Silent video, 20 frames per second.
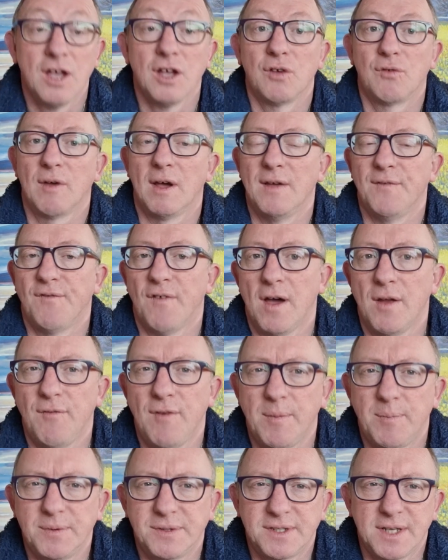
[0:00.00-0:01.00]
Grapevine
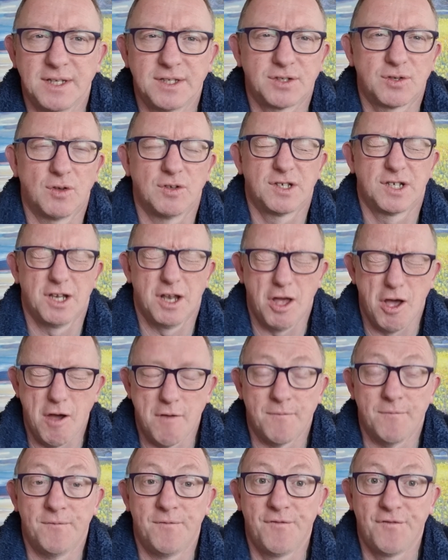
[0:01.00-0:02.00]
represents God's love
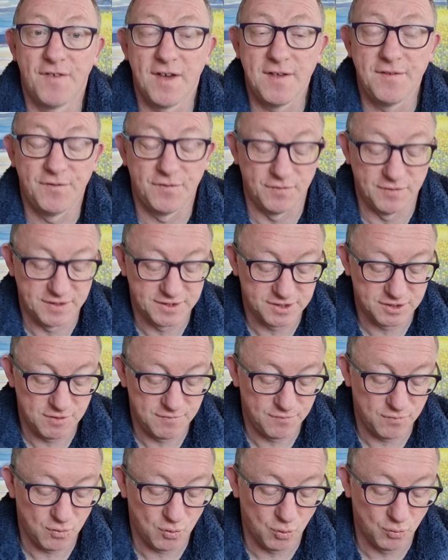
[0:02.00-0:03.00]
and faithfulness
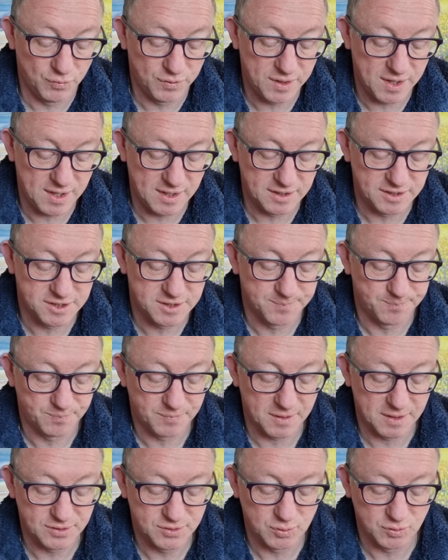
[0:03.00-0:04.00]
over all the years.
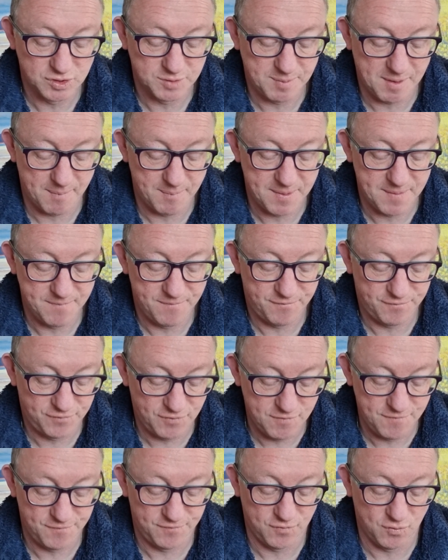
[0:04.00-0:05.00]
It talks about being
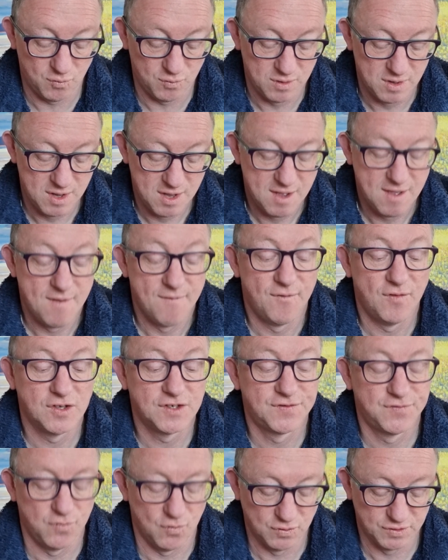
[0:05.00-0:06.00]
fruitful. Verse
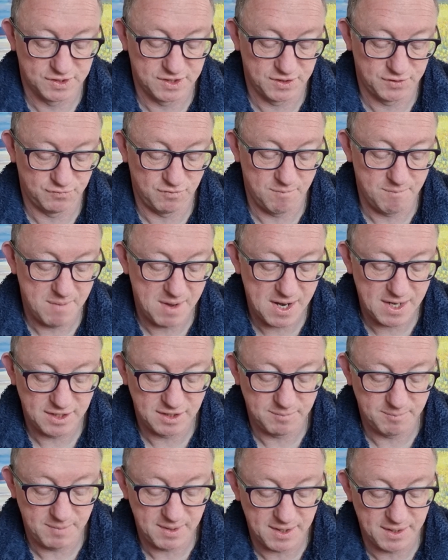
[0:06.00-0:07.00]
4 says, remain
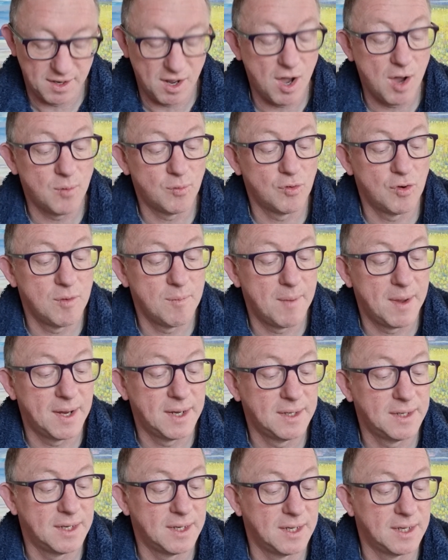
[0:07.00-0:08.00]
in me and I will
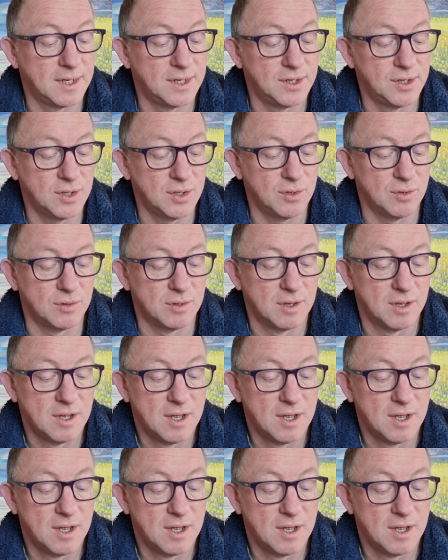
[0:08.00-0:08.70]
remain in you.